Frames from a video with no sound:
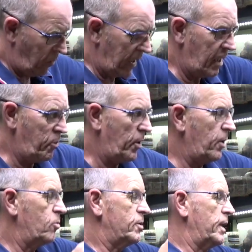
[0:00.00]
quickly put it
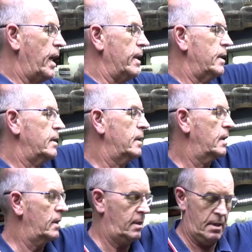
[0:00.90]
all together.
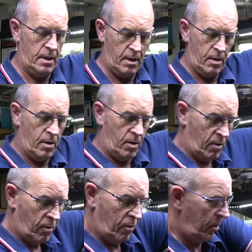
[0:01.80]

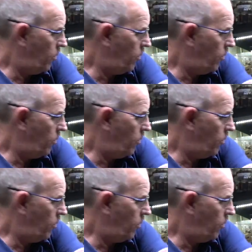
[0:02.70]
What we